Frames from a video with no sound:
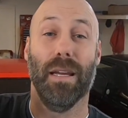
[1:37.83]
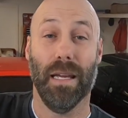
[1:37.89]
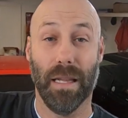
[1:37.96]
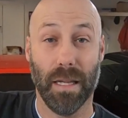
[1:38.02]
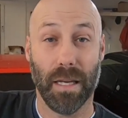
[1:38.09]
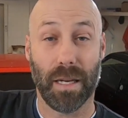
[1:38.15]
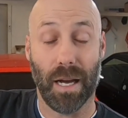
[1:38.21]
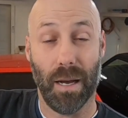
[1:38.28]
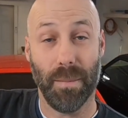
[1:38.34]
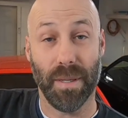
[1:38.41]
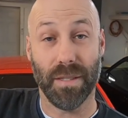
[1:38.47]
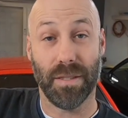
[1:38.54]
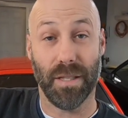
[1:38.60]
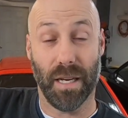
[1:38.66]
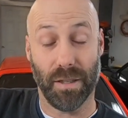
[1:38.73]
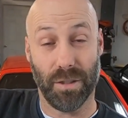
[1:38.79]
in the
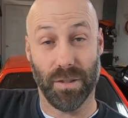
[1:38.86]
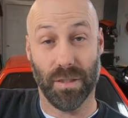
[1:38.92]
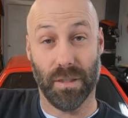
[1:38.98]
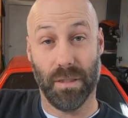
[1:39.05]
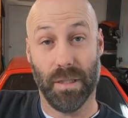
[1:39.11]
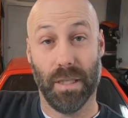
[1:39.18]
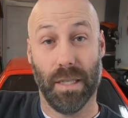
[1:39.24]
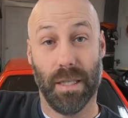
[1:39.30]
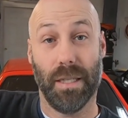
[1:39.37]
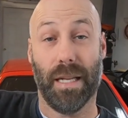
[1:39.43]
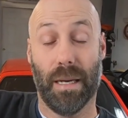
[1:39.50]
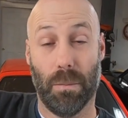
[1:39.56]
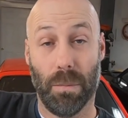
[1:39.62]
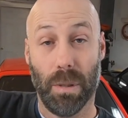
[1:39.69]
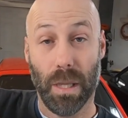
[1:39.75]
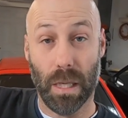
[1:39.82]
comment section
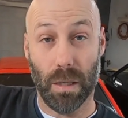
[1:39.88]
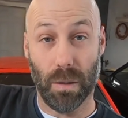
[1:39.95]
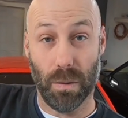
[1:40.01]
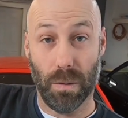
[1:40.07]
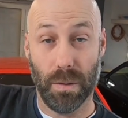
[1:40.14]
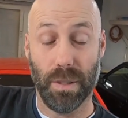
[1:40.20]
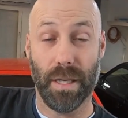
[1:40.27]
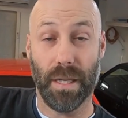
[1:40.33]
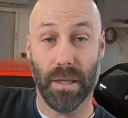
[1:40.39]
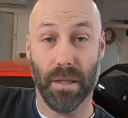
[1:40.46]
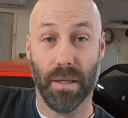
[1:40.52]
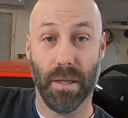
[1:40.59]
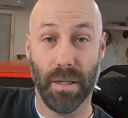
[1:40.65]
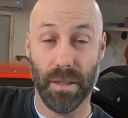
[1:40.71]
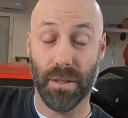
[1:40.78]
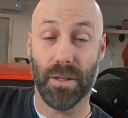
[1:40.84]
down below here
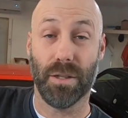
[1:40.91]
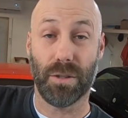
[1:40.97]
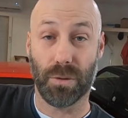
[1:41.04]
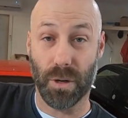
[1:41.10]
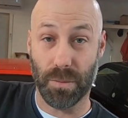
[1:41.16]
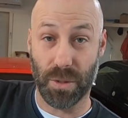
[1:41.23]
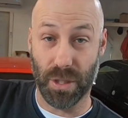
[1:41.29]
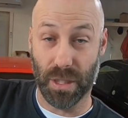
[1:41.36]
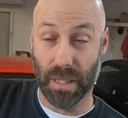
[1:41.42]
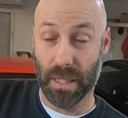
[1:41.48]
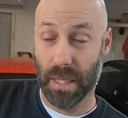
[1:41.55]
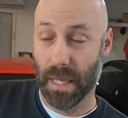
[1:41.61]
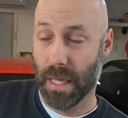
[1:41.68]
in the description.